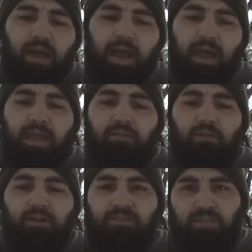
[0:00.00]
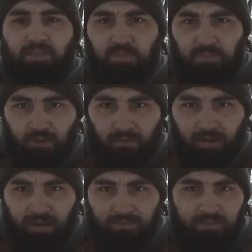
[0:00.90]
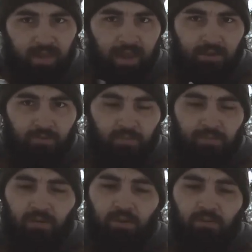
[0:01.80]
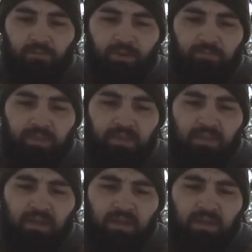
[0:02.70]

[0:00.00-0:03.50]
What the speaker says: I lost the two smaller knives. I don't know what they're called, forgive me.